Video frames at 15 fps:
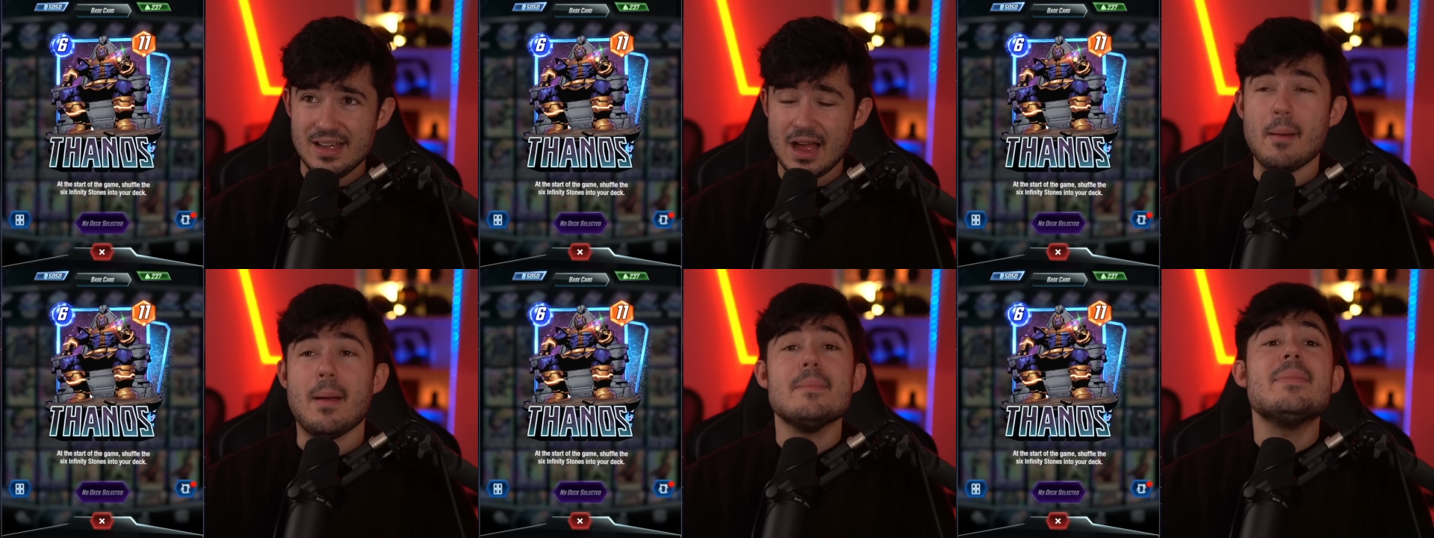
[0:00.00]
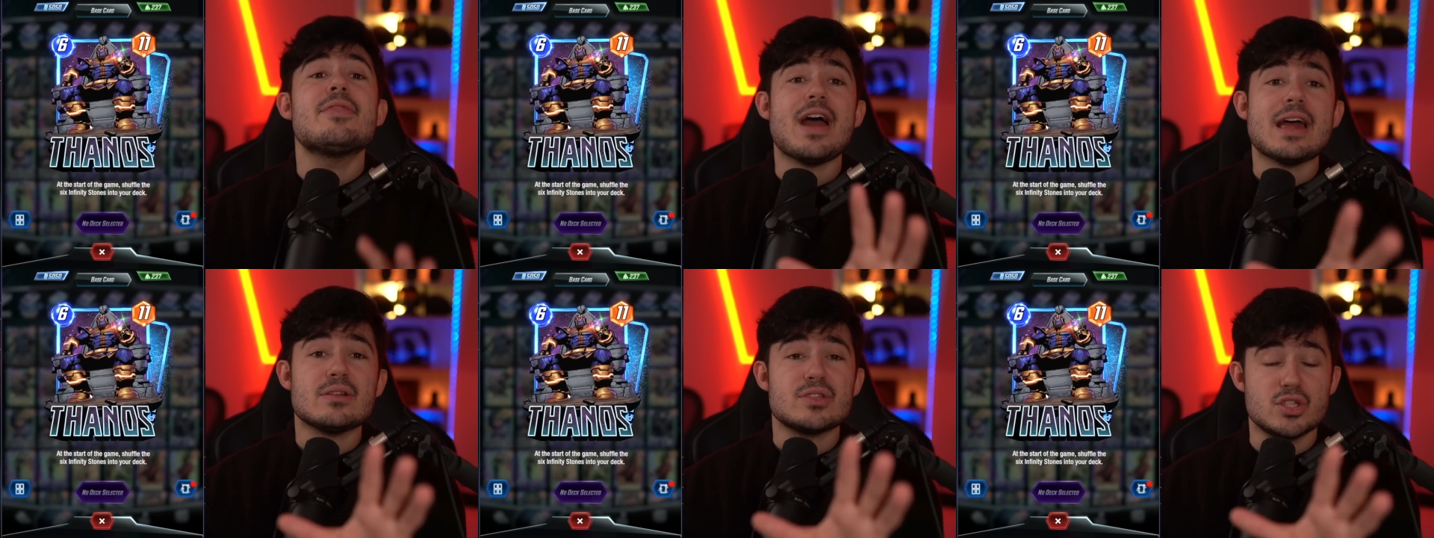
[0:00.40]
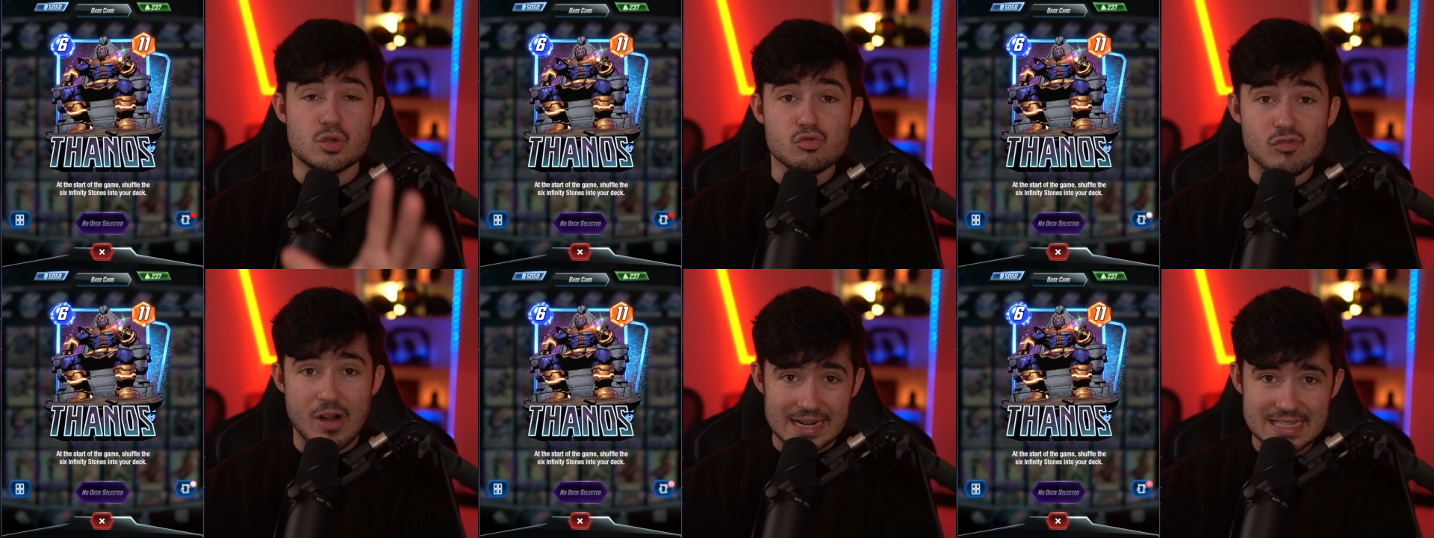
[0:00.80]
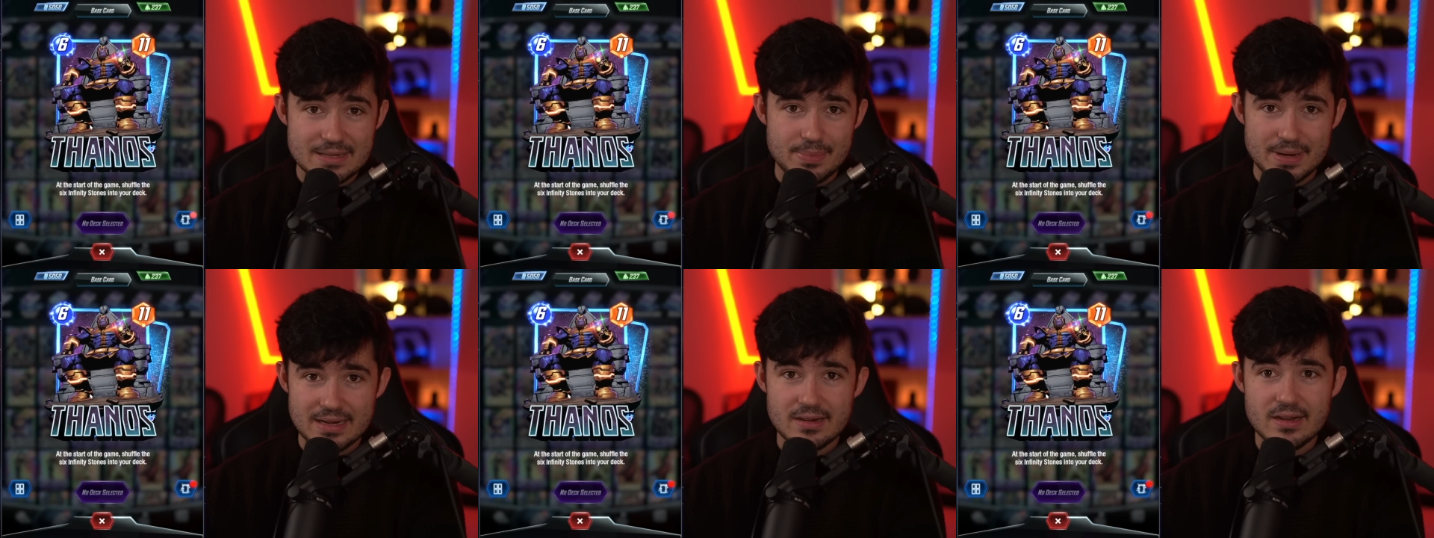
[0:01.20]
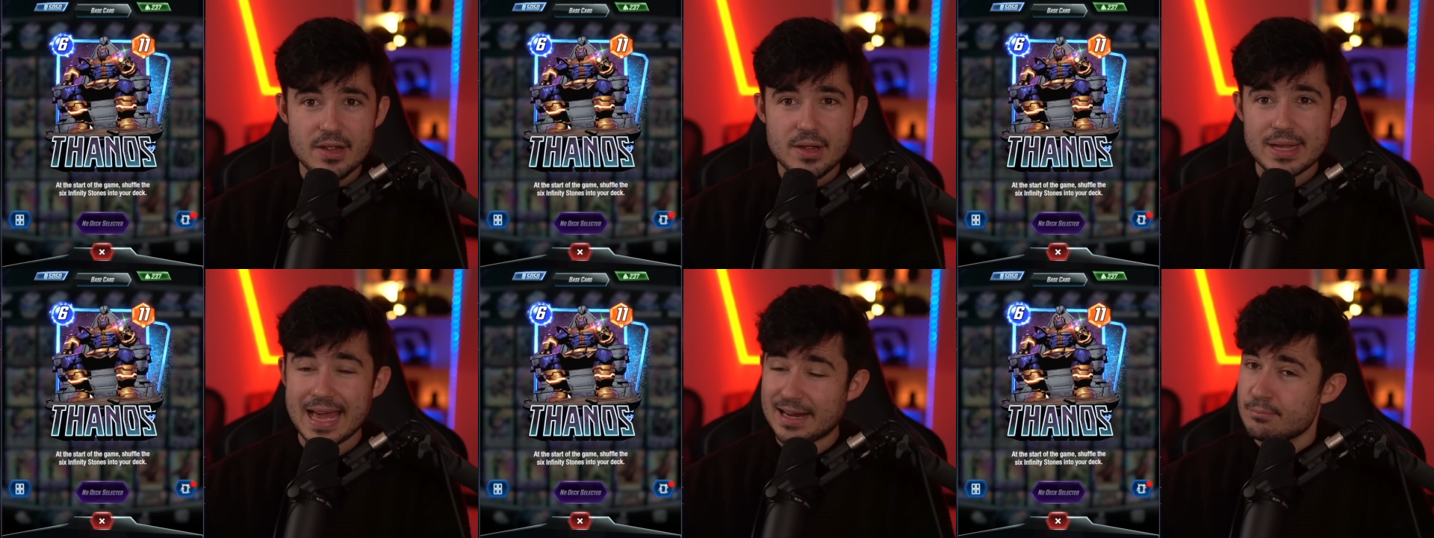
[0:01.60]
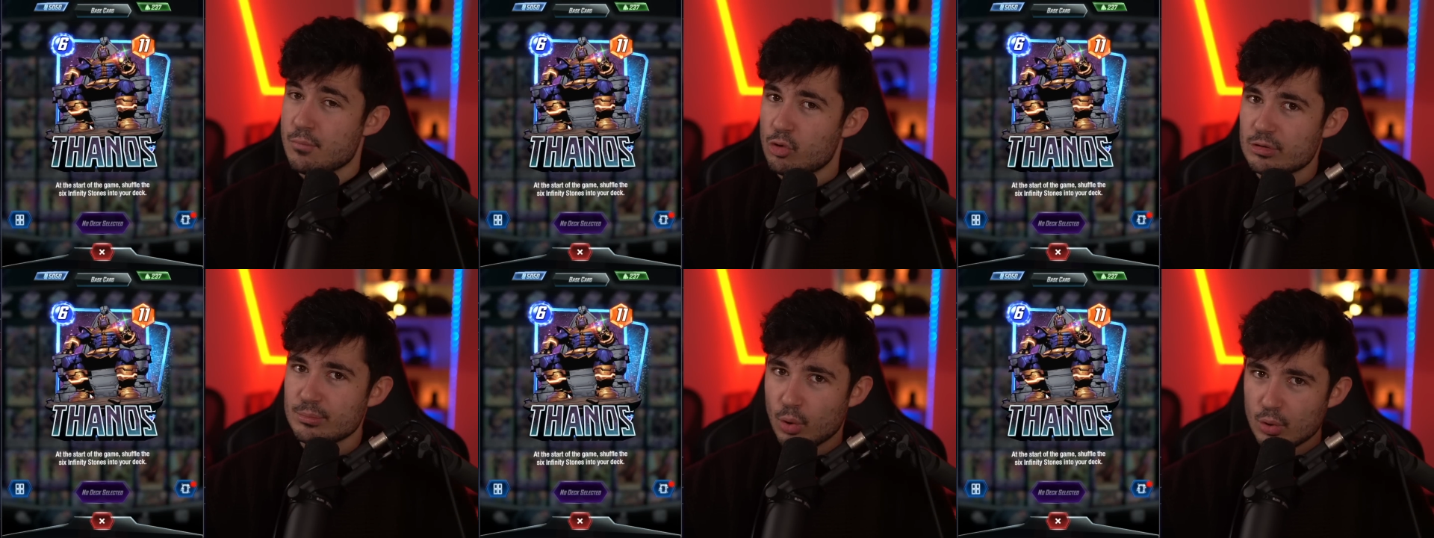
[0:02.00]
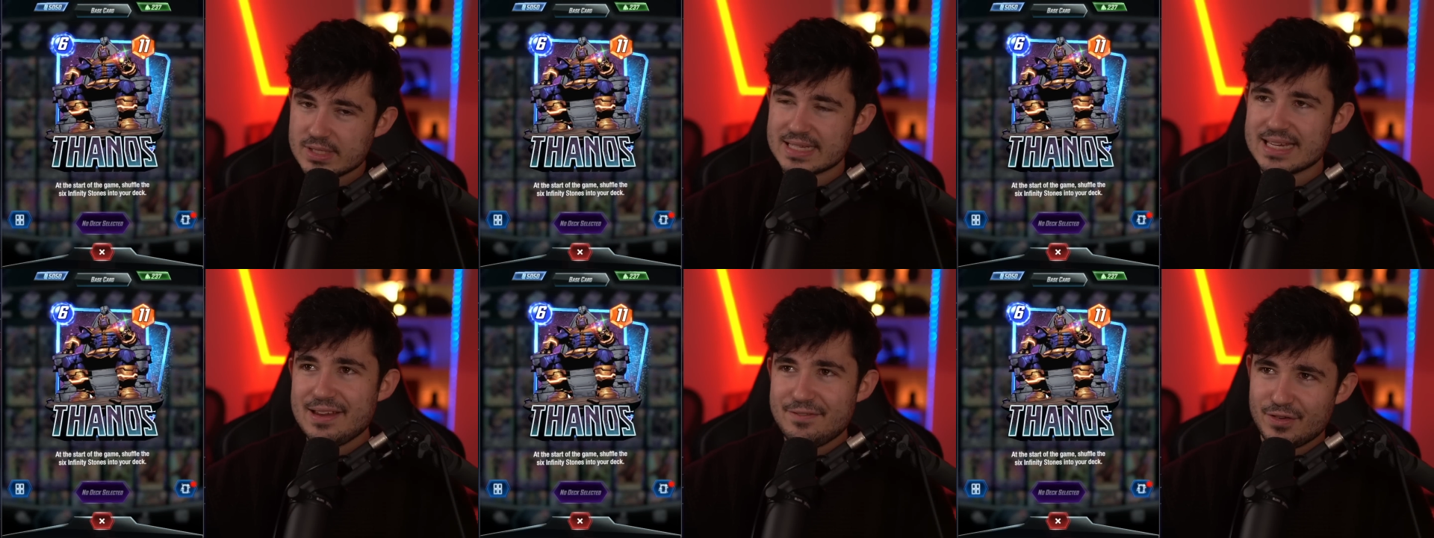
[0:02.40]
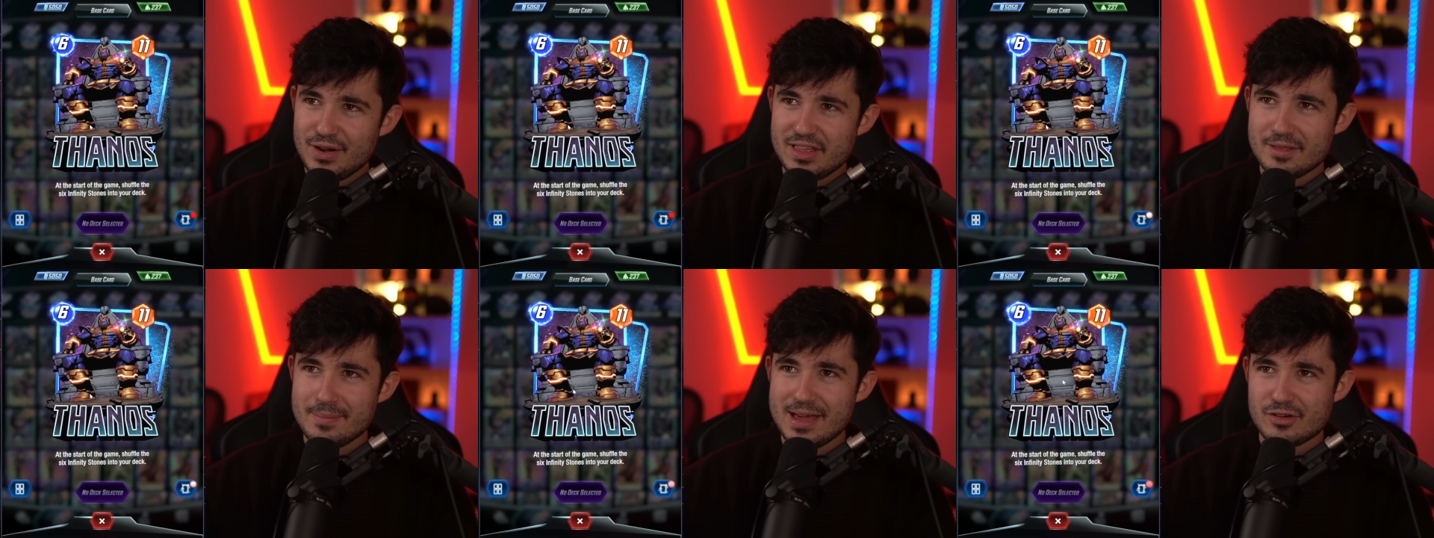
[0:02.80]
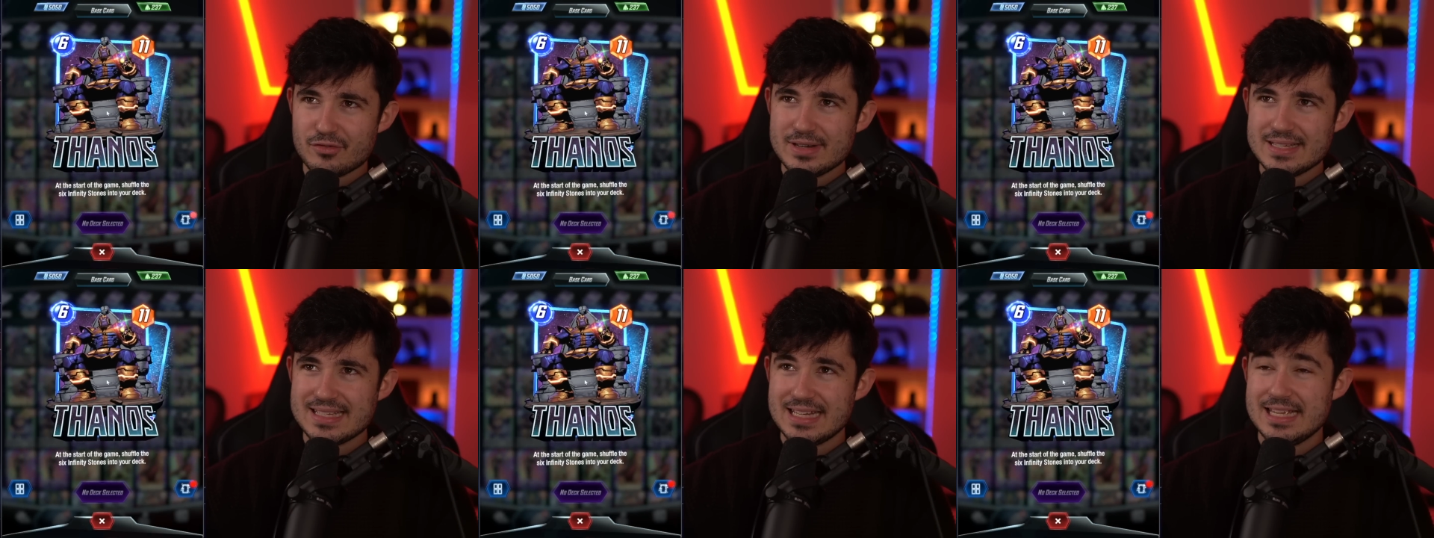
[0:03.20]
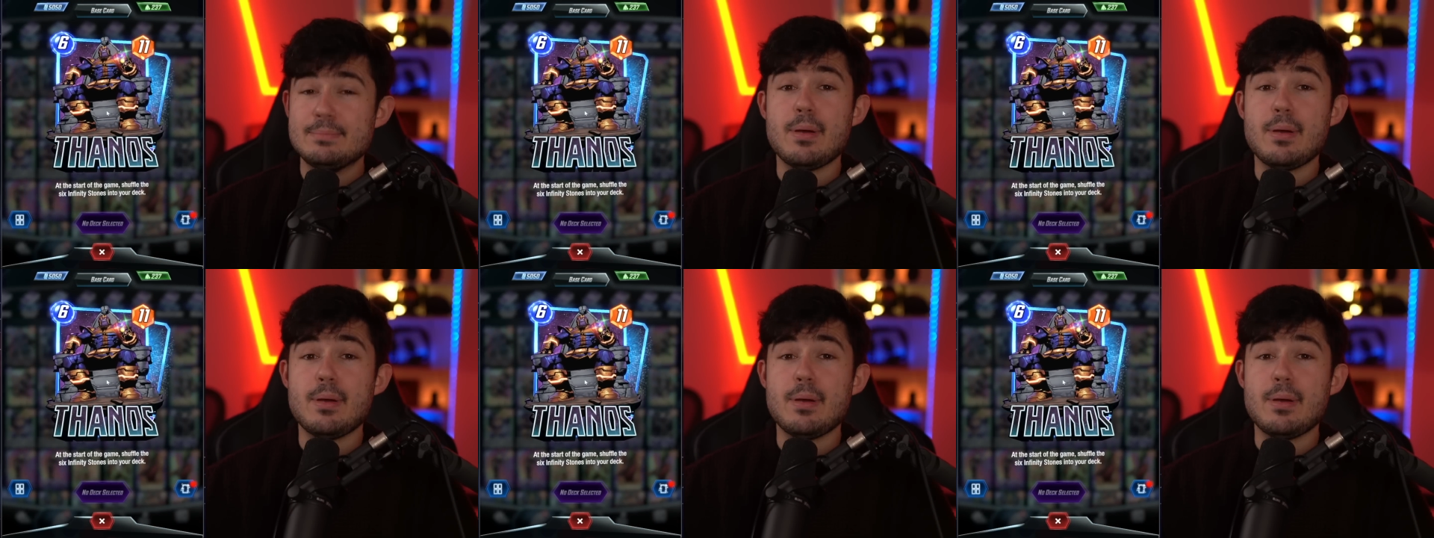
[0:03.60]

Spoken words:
I mean, Thanos has already been getting more and more significant in the meta recently,